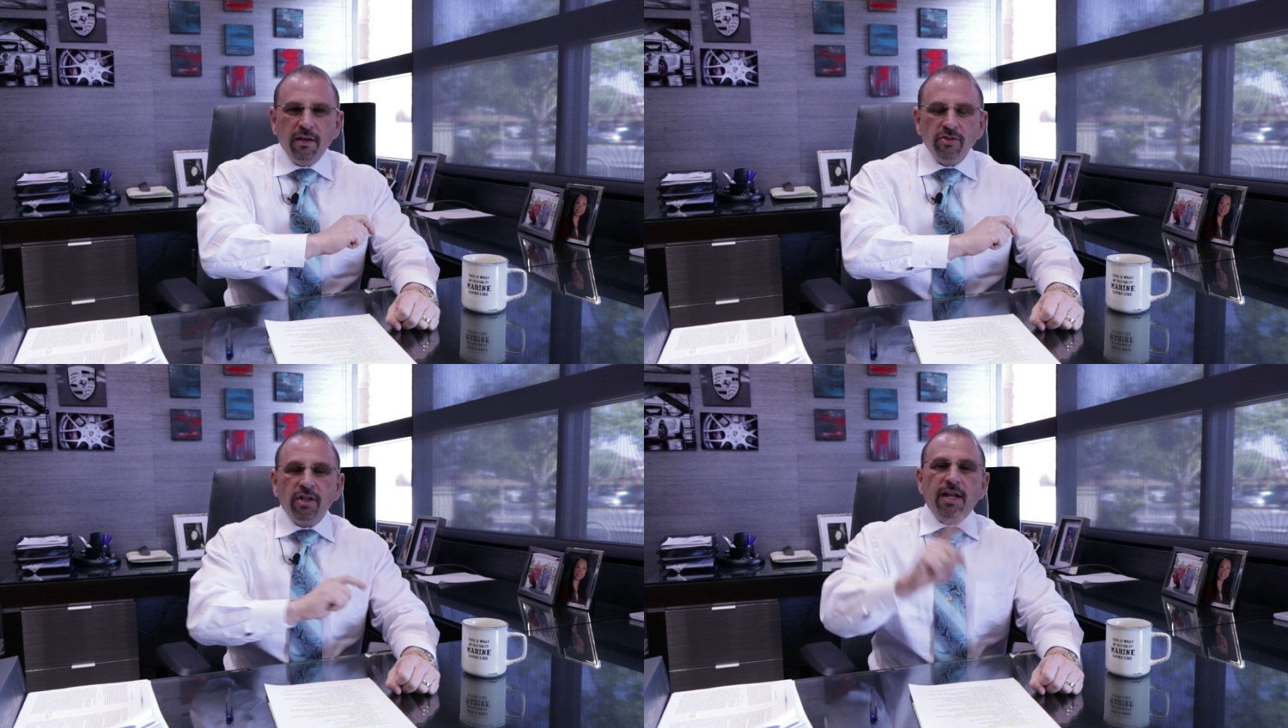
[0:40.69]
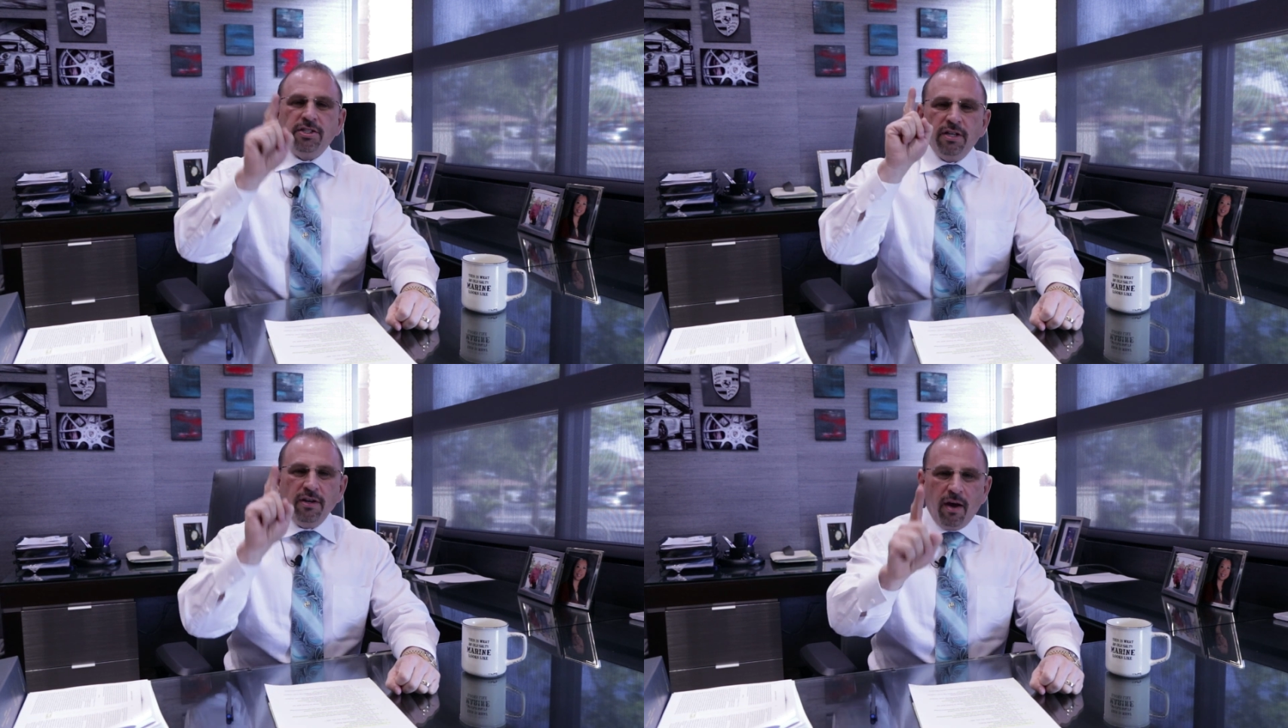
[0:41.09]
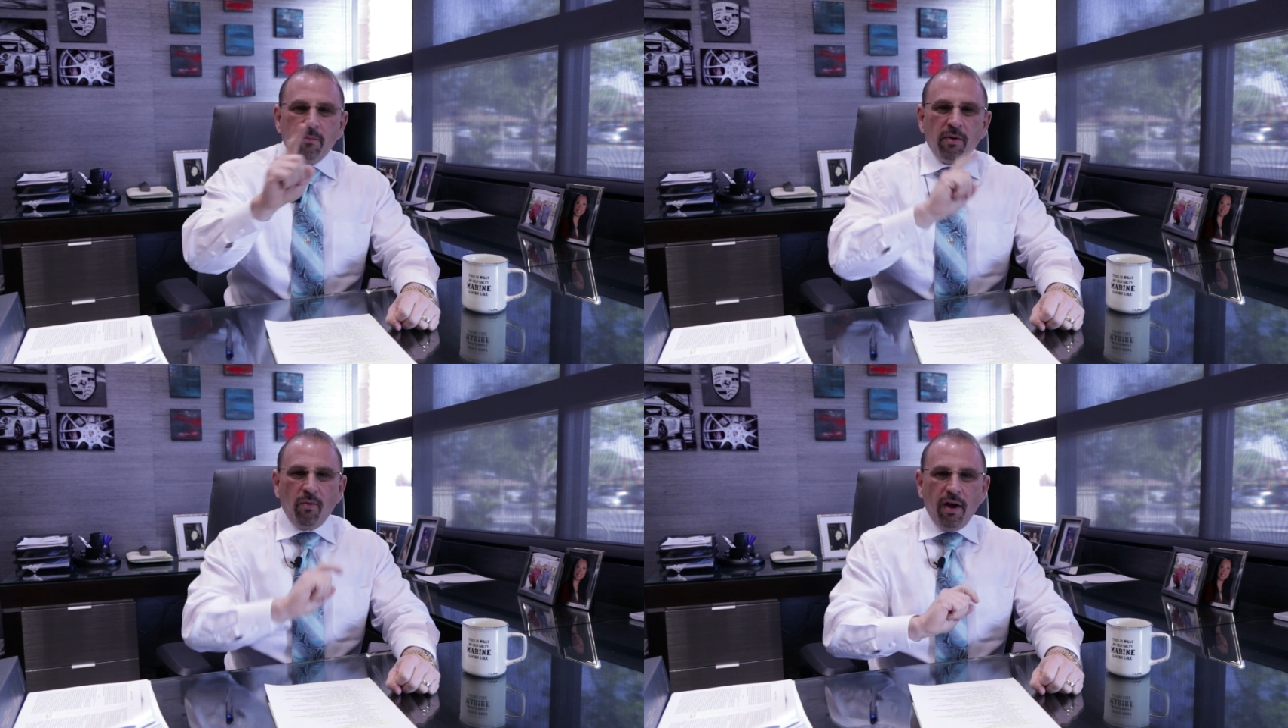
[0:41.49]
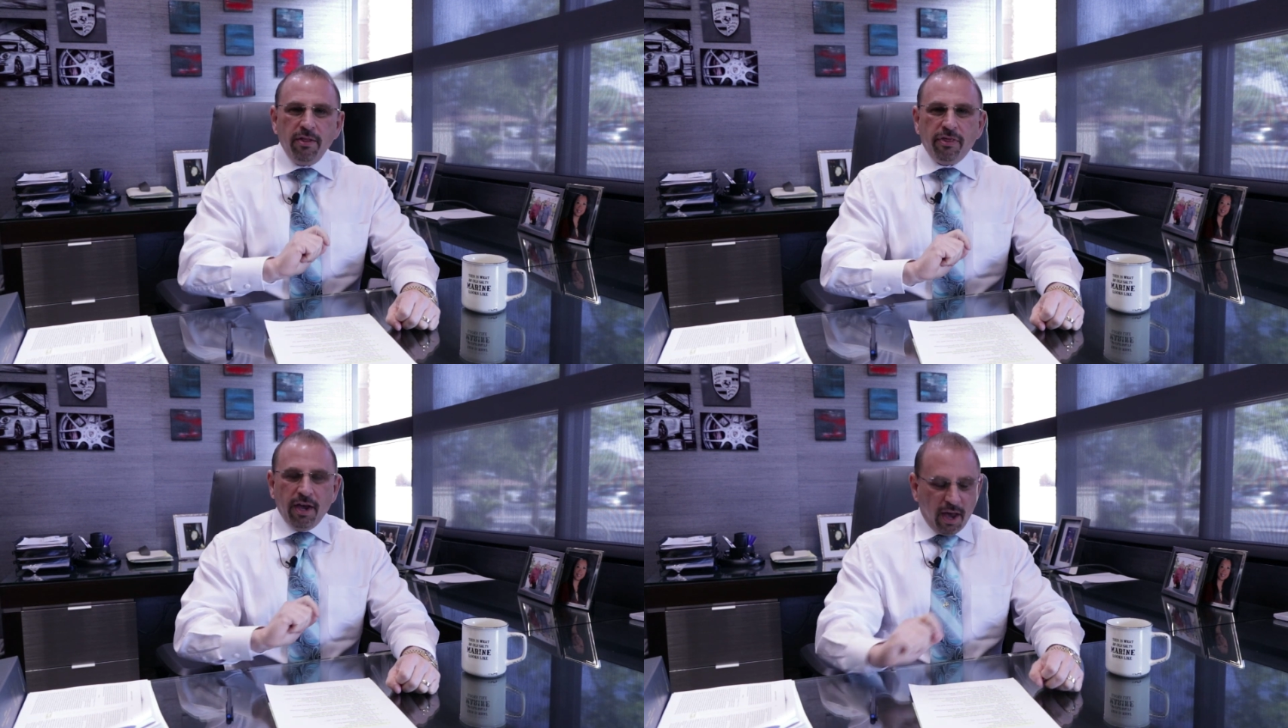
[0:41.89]
So that's the number
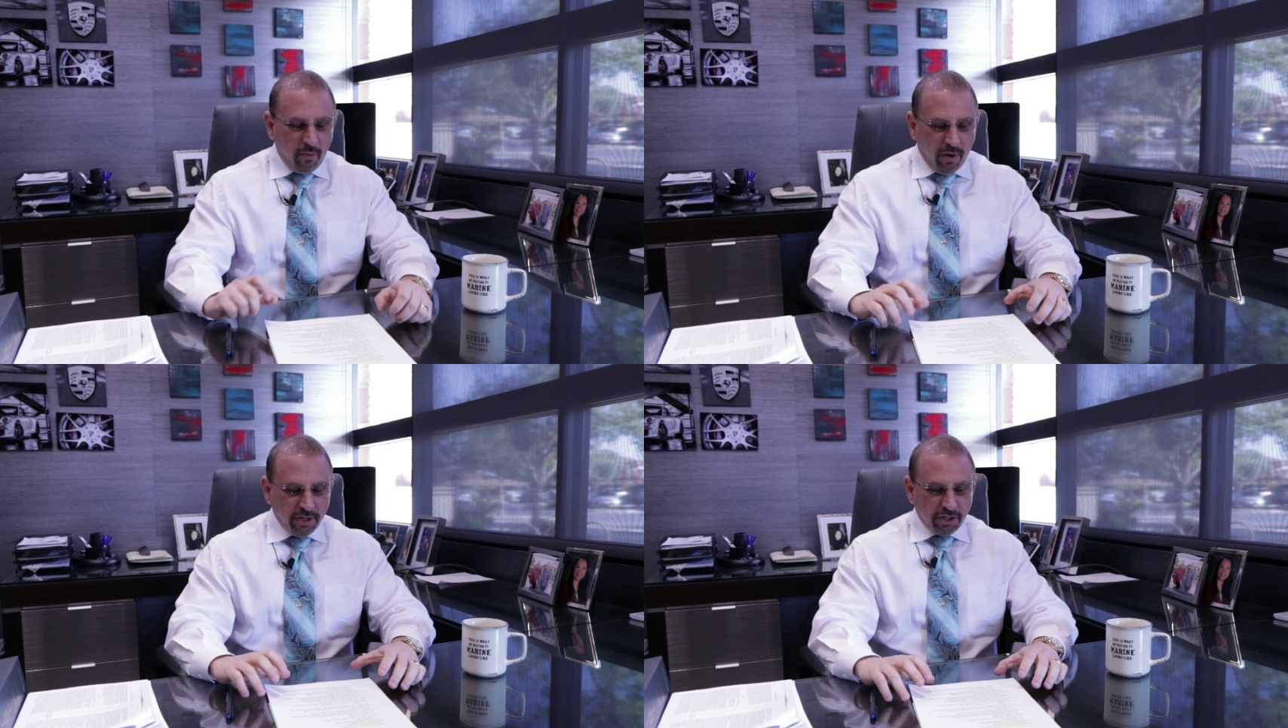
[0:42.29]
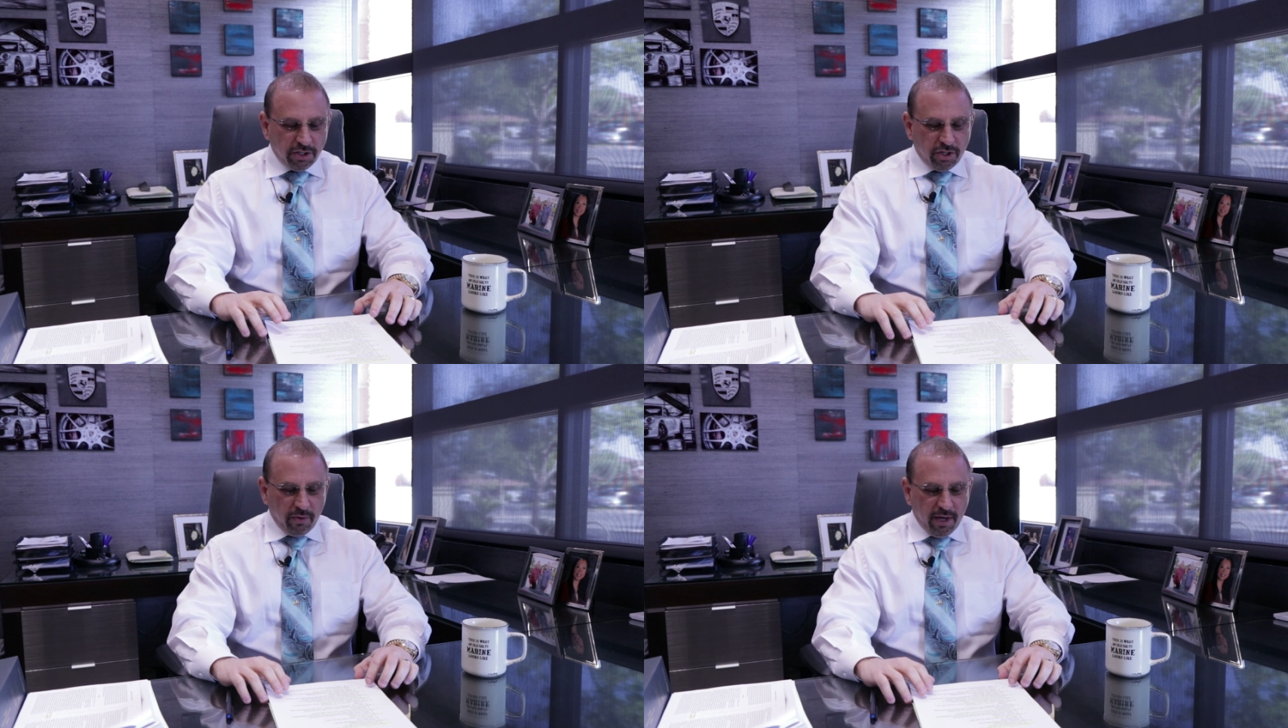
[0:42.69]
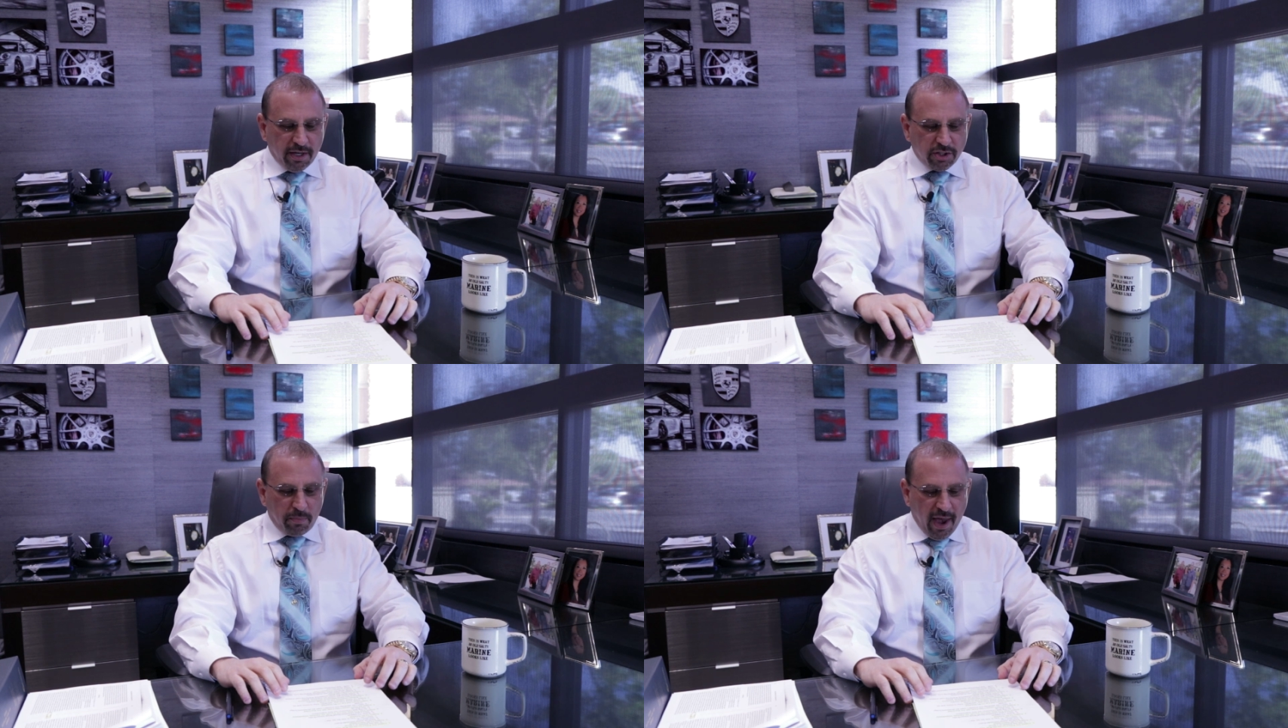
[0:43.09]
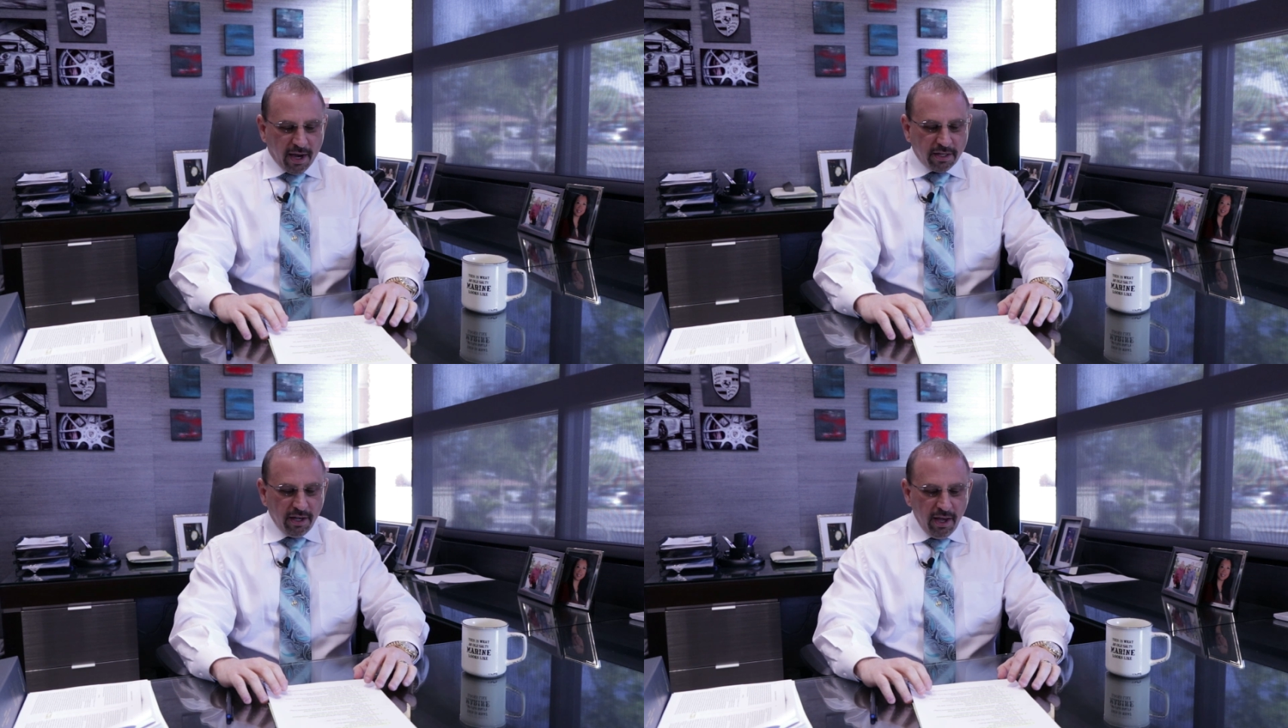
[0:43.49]
one thing I want you to
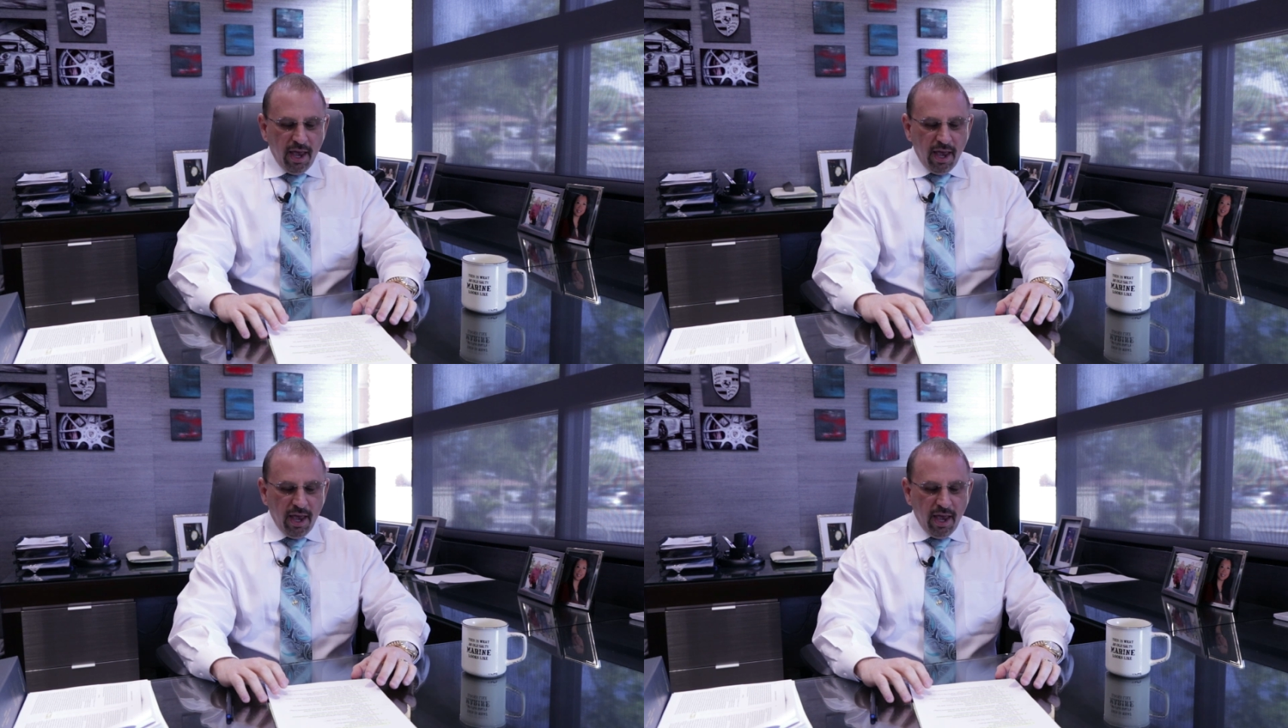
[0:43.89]
expect.